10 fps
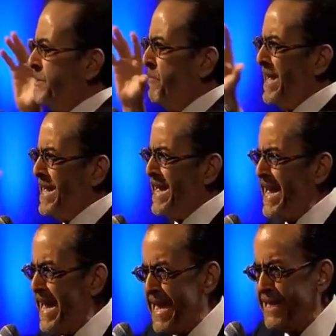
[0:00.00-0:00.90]
being
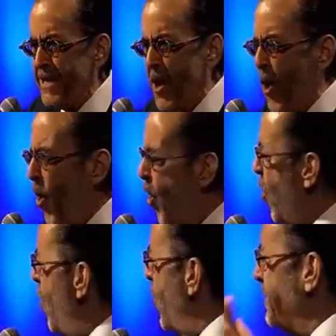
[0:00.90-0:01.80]
hit,
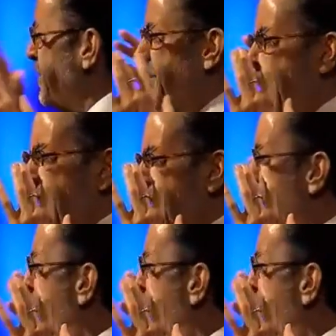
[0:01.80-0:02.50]
who was saying